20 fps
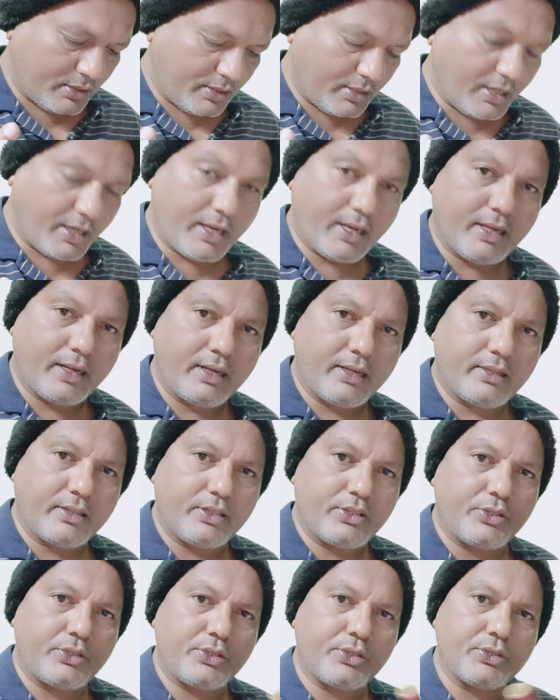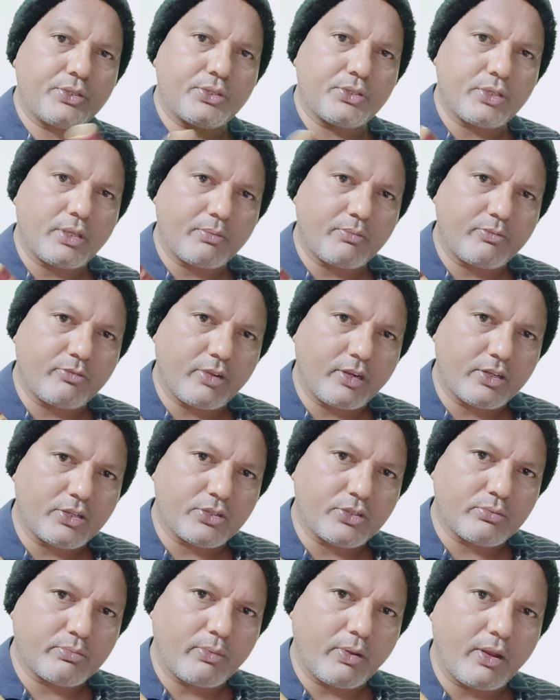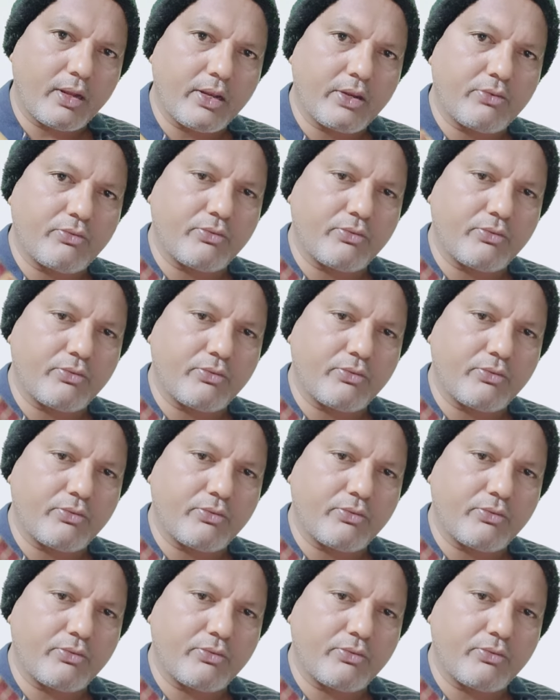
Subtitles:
and this is somewhat smaller